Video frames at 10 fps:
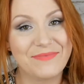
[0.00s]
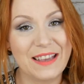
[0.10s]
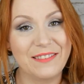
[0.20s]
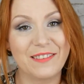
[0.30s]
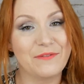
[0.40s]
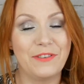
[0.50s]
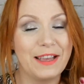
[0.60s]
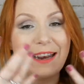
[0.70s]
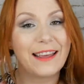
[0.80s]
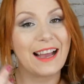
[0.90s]
It doesn't
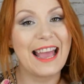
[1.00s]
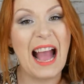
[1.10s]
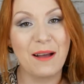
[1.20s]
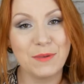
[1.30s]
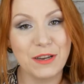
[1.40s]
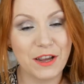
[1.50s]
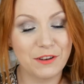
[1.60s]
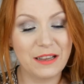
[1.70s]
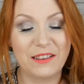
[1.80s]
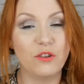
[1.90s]
feel like I am, you
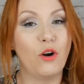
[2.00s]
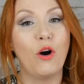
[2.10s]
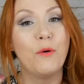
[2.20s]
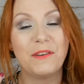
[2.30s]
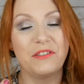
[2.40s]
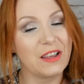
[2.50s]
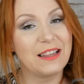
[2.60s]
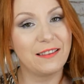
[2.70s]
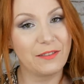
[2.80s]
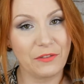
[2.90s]
know? It's not, my
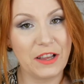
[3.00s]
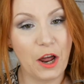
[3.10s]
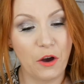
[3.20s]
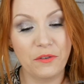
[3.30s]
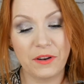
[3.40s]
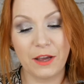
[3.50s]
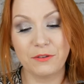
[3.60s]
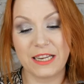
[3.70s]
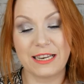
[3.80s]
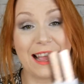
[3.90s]
skin doesn't feel
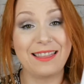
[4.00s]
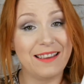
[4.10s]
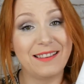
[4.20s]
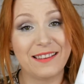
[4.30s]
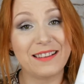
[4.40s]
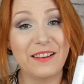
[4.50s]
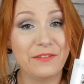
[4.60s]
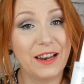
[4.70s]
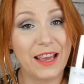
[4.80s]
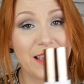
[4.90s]
overloaded. And this is
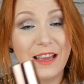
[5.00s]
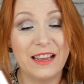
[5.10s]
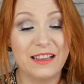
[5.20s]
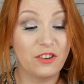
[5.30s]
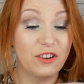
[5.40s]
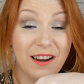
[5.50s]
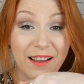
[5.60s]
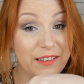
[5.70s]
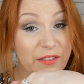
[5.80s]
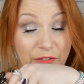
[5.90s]
lovely. It's got a
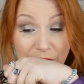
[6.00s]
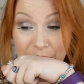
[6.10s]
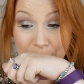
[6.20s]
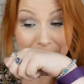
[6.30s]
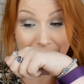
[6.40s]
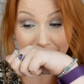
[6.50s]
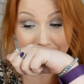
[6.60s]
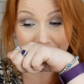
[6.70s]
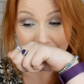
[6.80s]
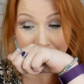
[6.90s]
nice
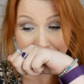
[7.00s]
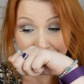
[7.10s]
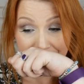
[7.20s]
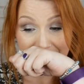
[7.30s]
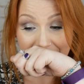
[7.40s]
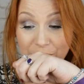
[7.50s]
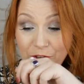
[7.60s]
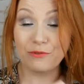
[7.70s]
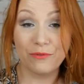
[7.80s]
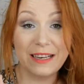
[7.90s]
smell. It's
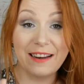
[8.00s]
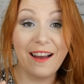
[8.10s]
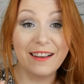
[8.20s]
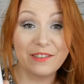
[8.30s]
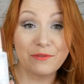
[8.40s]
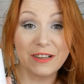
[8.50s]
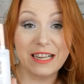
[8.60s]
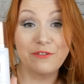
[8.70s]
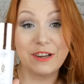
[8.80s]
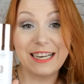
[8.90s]
just really nice,
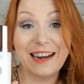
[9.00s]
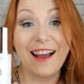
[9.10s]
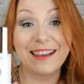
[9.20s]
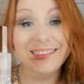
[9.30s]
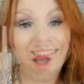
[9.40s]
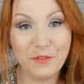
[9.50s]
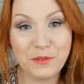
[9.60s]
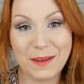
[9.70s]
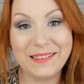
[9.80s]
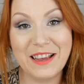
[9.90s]
really, really nice. So
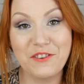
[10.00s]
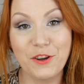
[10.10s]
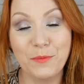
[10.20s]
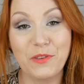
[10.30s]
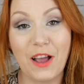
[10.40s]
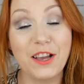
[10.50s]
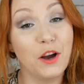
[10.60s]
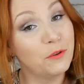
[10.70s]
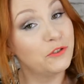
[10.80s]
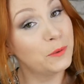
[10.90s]
after my serums, I
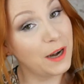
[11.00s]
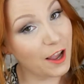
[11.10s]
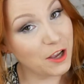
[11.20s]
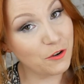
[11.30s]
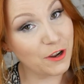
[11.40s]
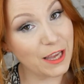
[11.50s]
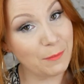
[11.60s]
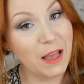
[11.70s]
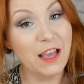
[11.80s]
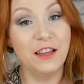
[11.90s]
go on to an eye cream.